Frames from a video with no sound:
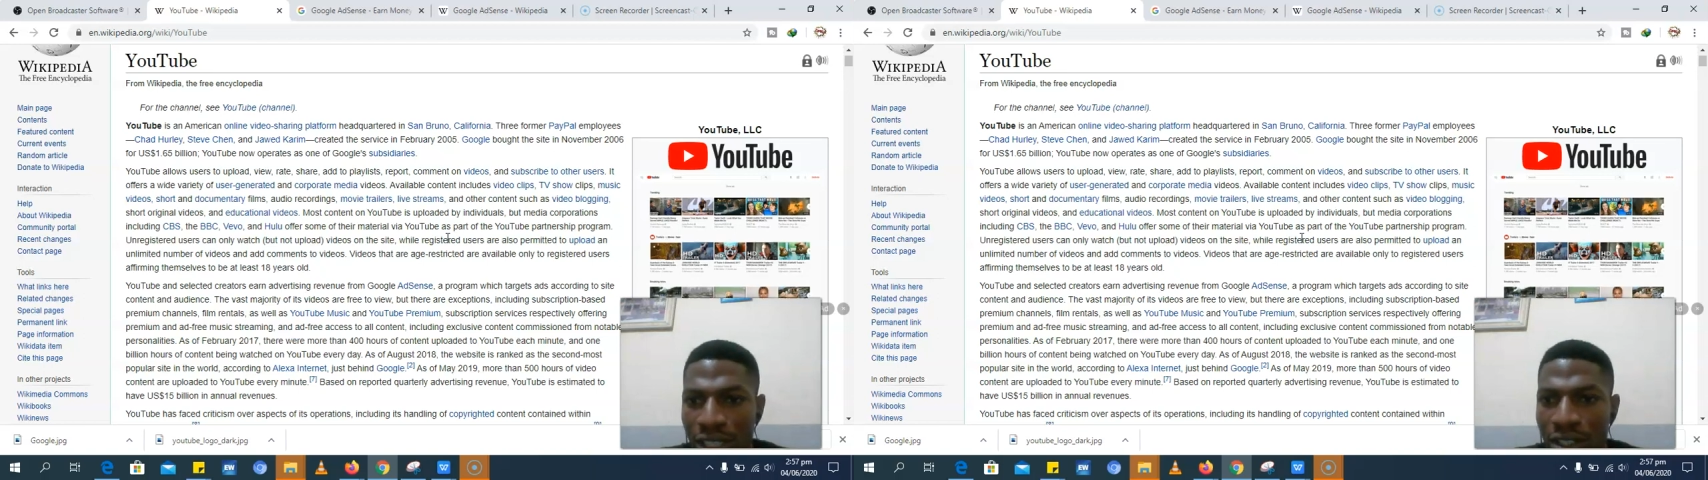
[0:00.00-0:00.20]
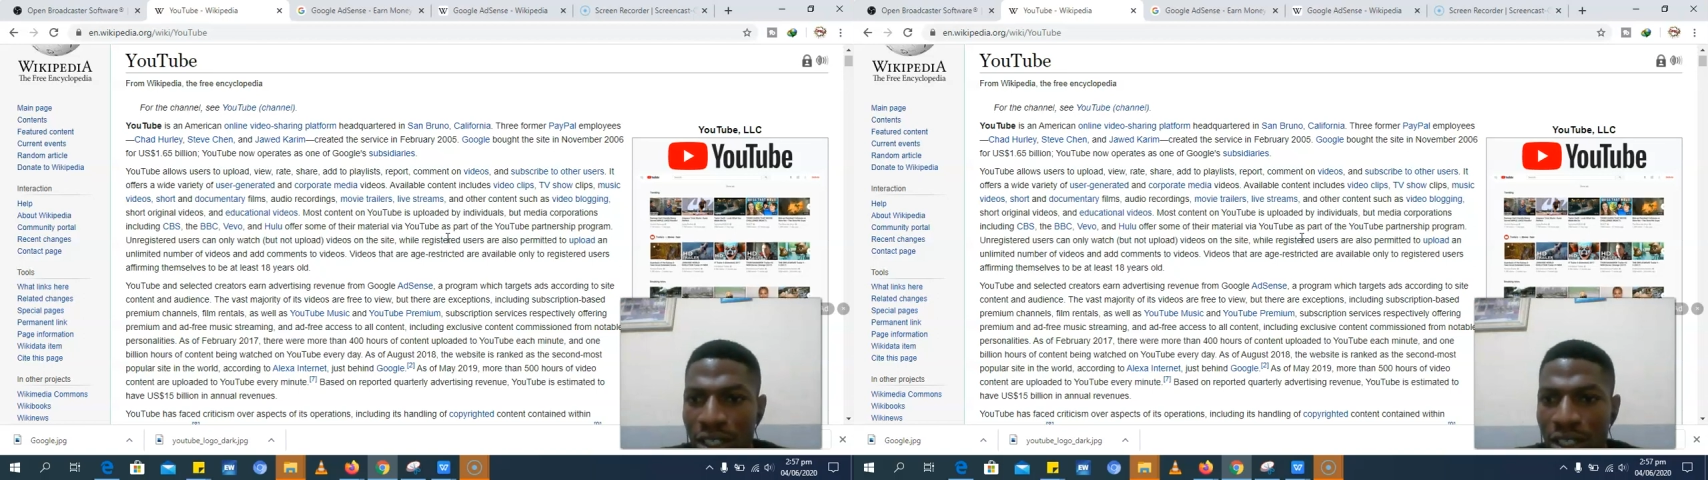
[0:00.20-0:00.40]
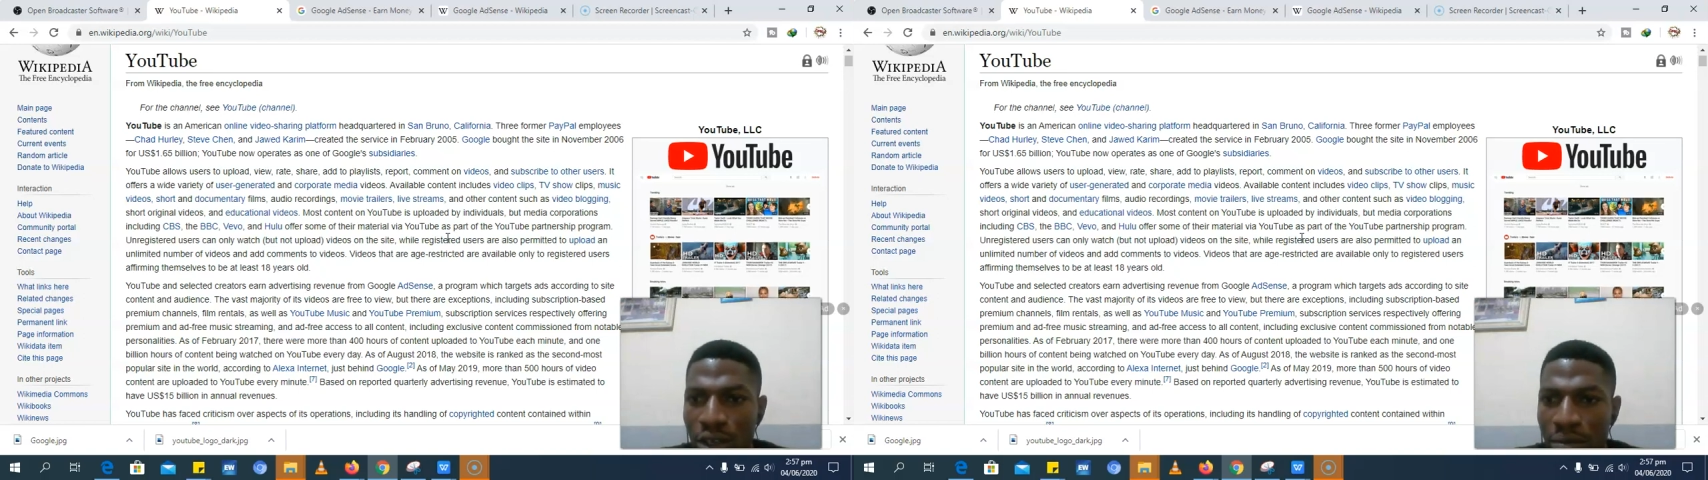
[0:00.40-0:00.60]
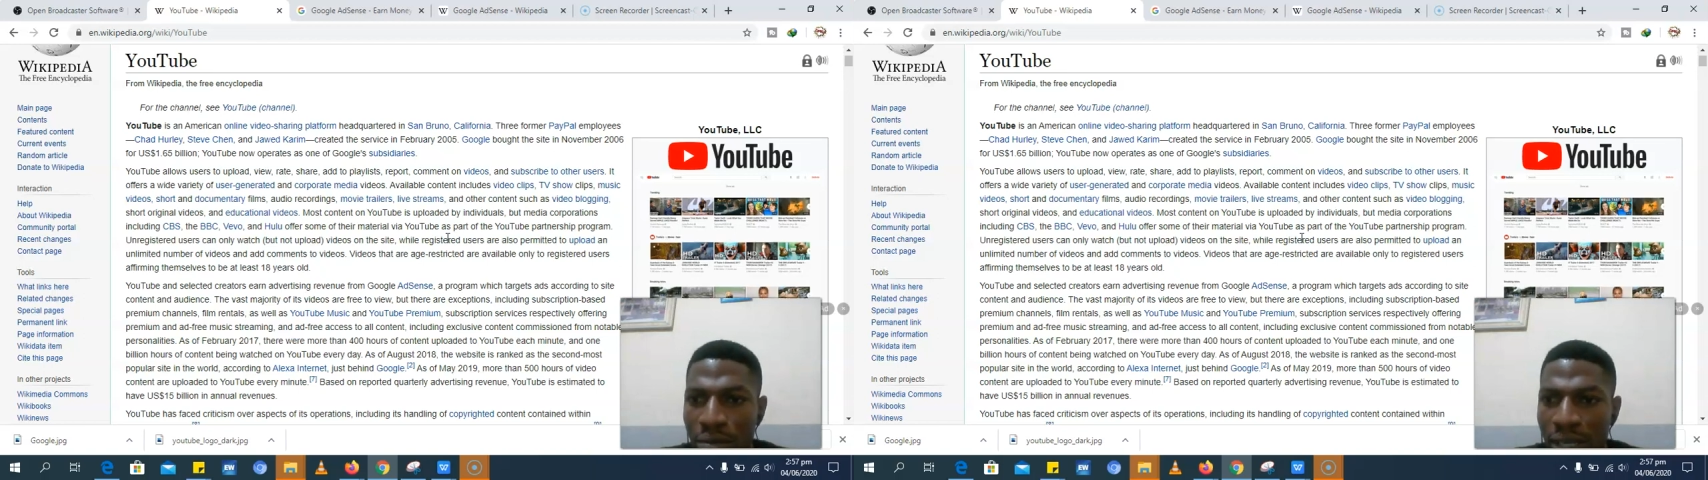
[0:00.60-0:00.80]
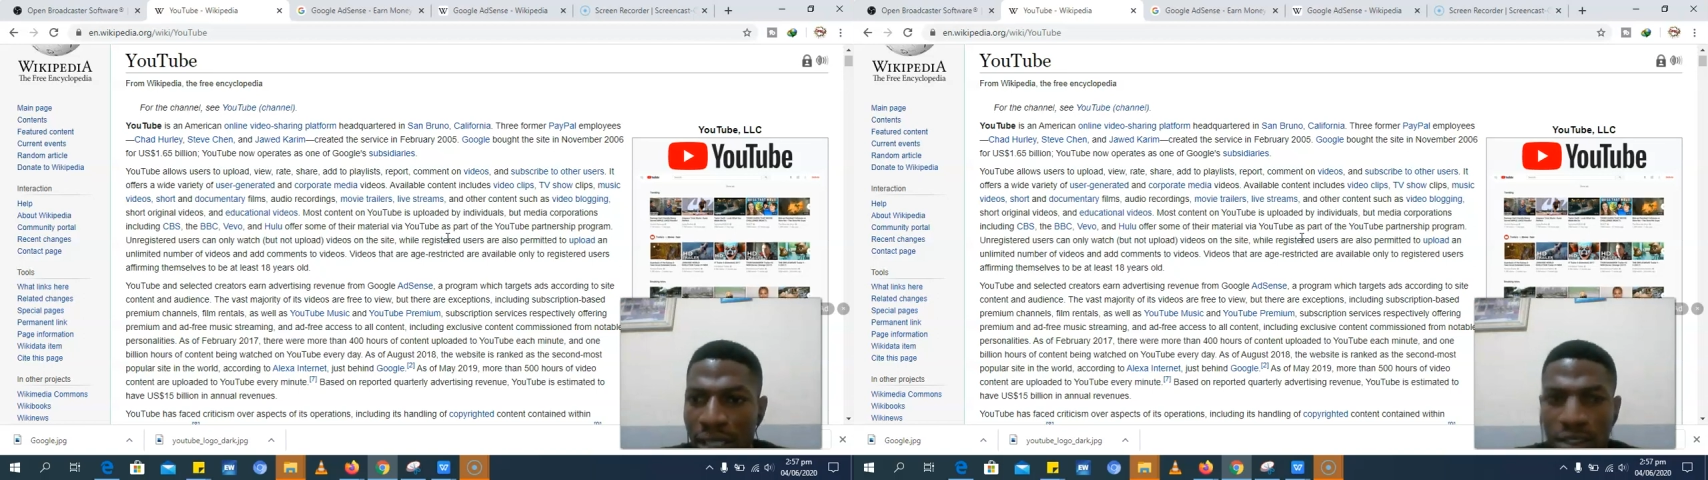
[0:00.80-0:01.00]
you can
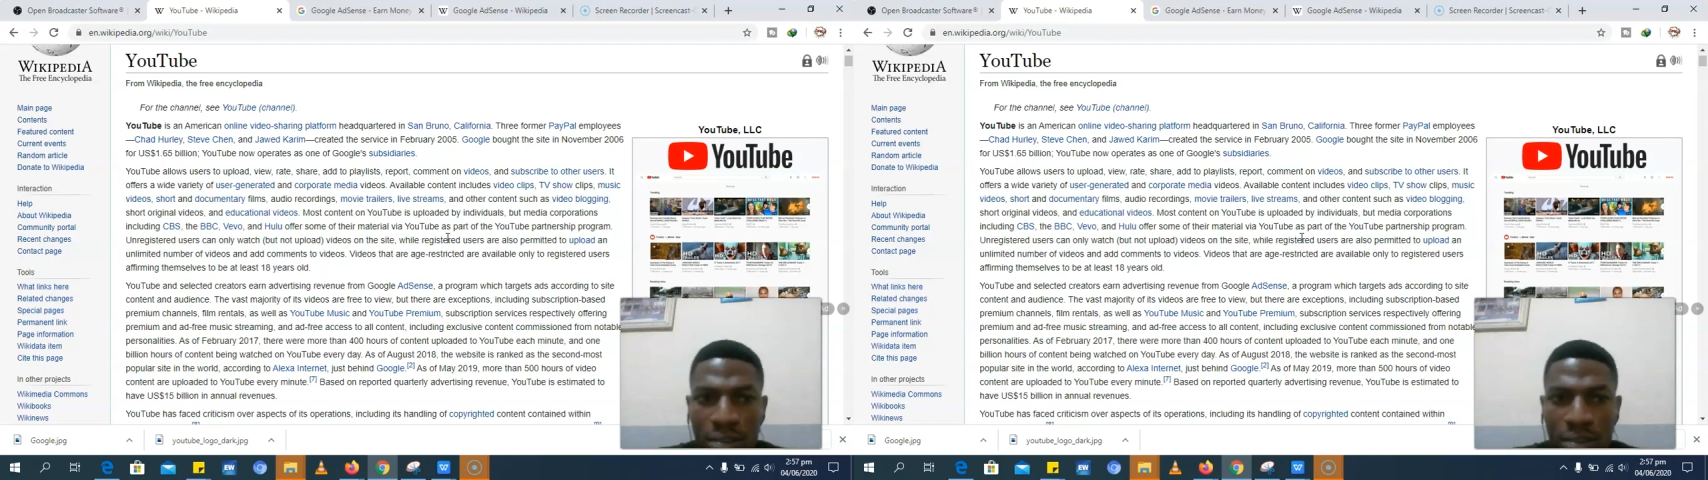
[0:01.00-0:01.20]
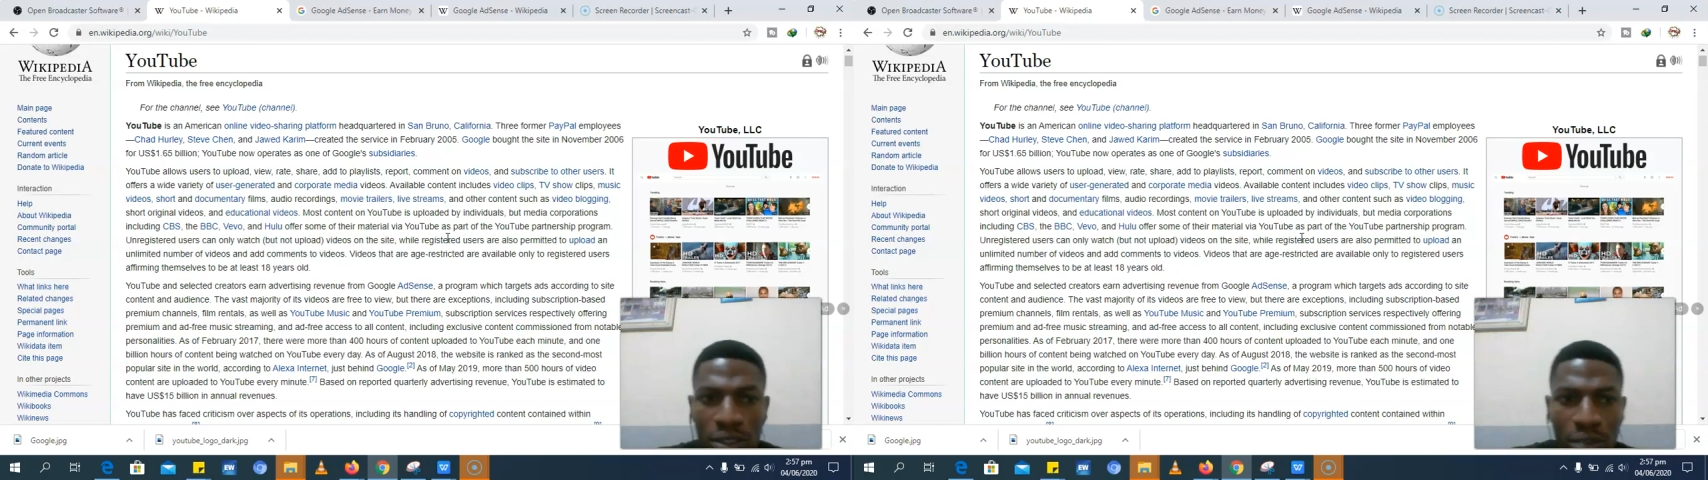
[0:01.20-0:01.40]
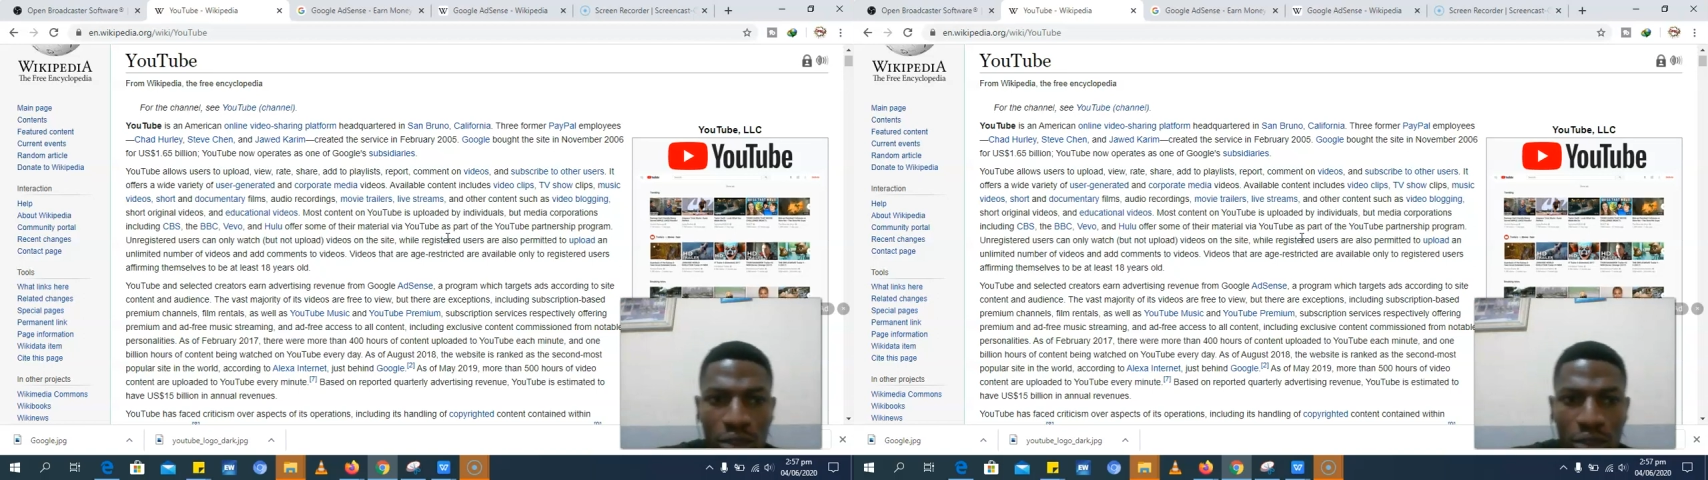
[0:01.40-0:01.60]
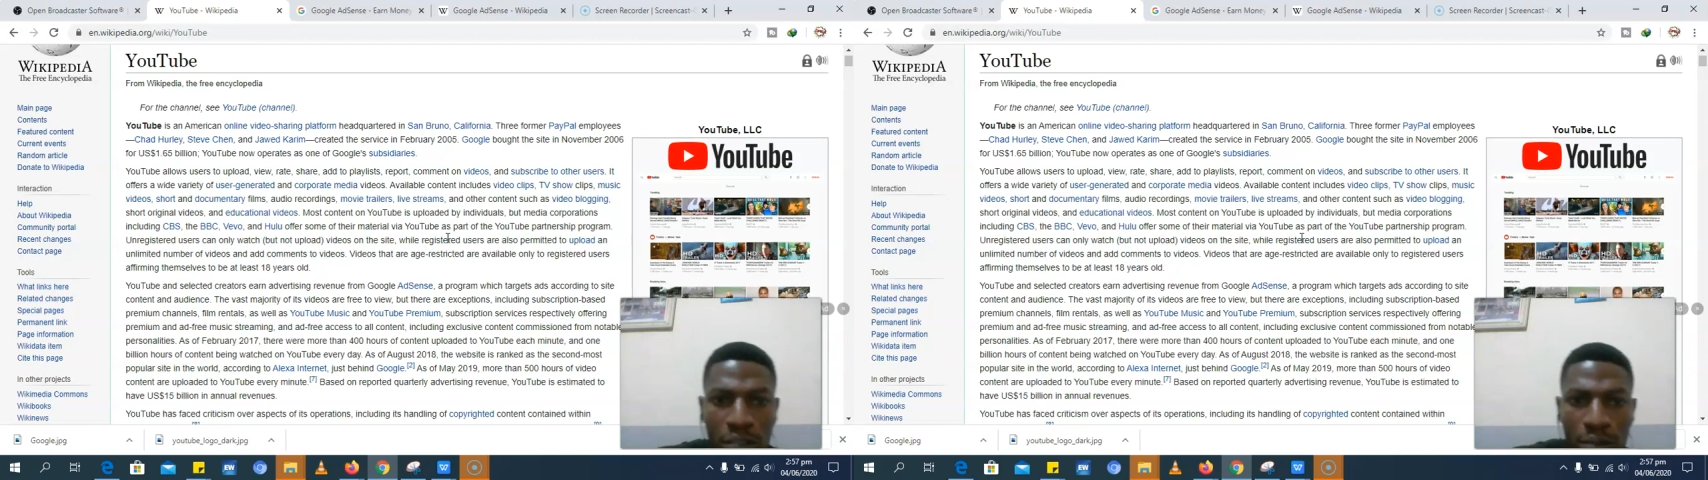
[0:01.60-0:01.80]
comment, subscribe to other